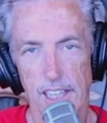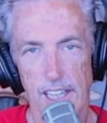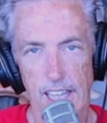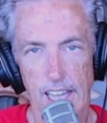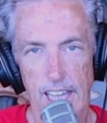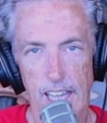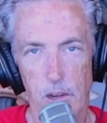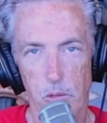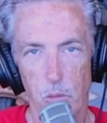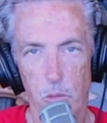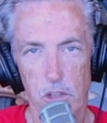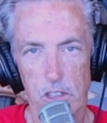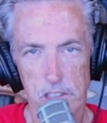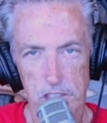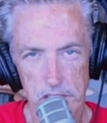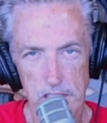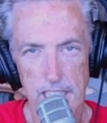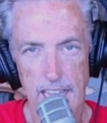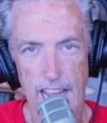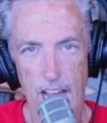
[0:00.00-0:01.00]
And we'll
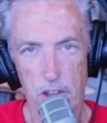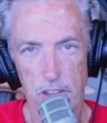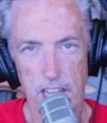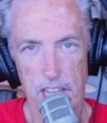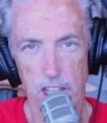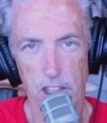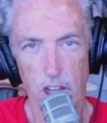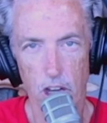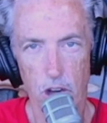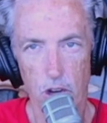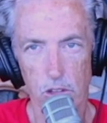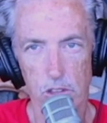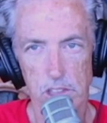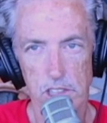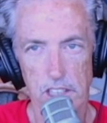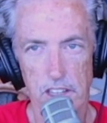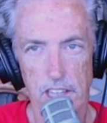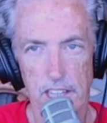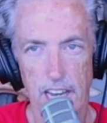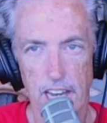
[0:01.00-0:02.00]
see how that
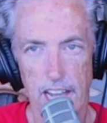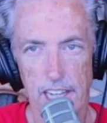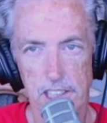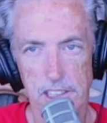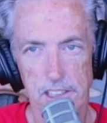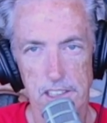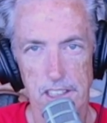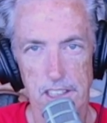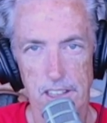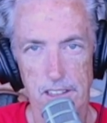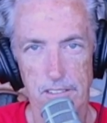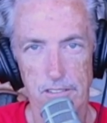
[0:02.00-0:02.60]
goes in the next